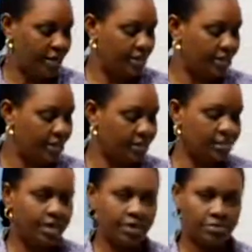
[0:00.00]
This is
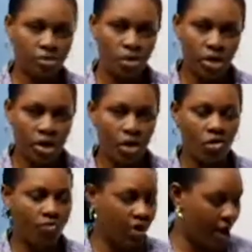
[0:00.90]
a story
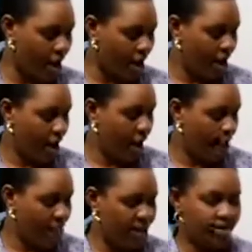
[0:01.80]
of a, a
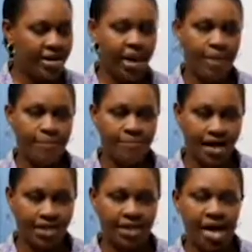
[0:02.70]
birthday
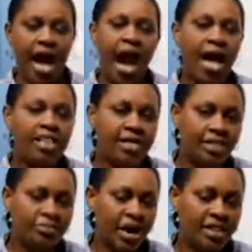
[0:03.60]
party. And
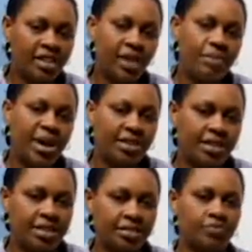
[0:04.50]
this birthday party
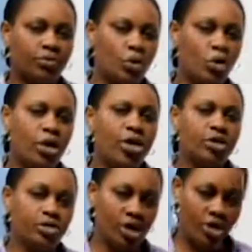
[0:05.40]
is for
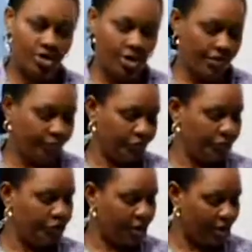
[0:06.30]
Jerry.
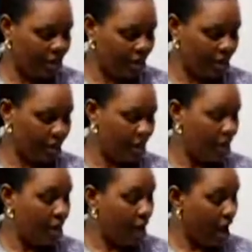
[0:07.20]
Jerry
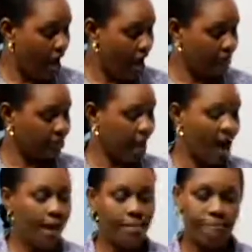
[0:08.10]
has
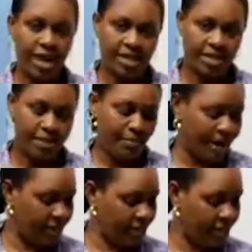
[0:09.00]
a birthday
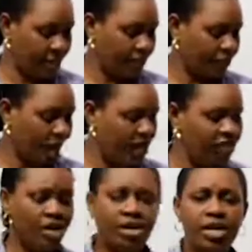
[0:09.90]
party and
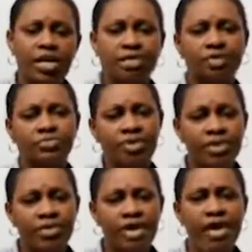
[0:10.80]
Jerry is
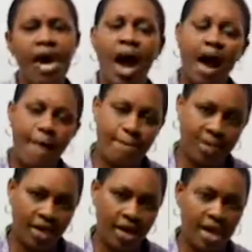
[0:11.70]
very
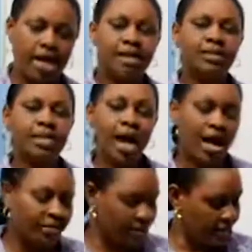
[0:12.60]
happy. His
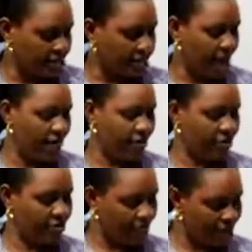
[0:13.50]
cousins and
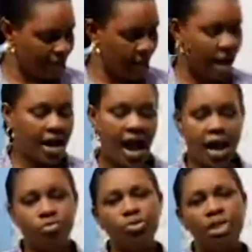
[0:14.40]
friends
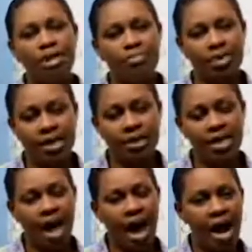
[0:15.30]
come to celebrate
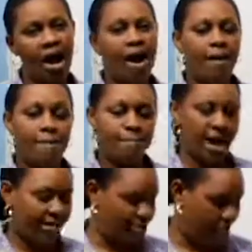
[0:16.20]
her
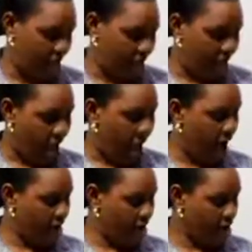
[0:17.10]
birthday.
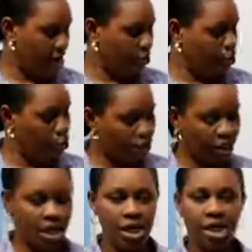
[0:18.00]
And
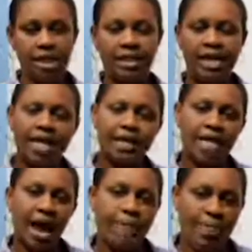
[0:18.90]
Joki takes
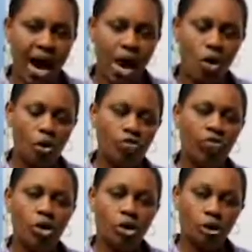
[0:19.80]
a bar of
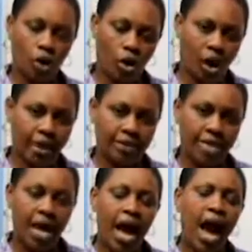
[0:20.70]
chocolates
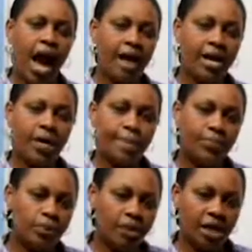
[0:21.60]
and
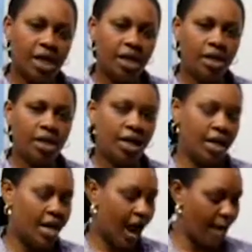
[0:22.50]
put in
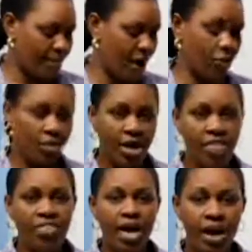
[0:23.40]
in her mouth.
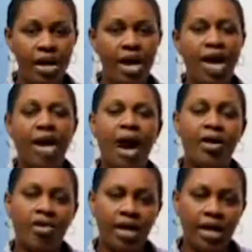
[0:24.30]
Then
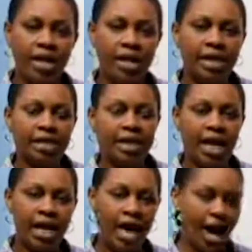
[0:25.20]
Carrie
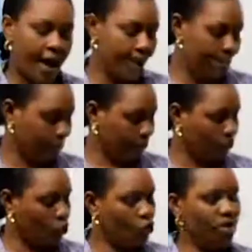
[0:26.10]
tell her
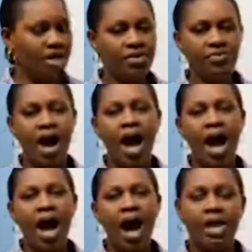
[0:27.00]
to give
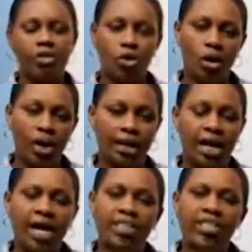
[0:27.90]
her a chocolate.
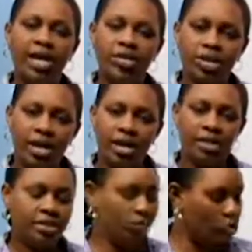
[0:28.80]
Then
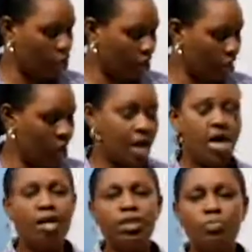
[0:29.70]
Joki
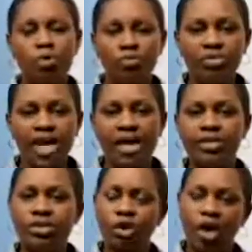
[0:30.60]
removes
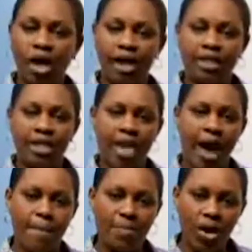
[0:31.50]
that chocolate in
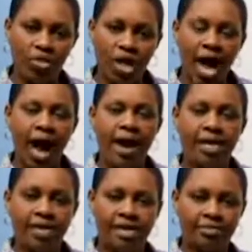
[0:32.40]
her mouth
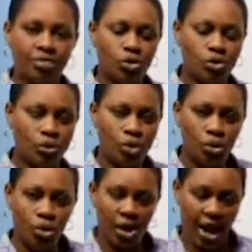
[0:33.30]
and gives to
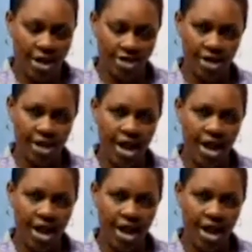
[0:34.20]
Kari.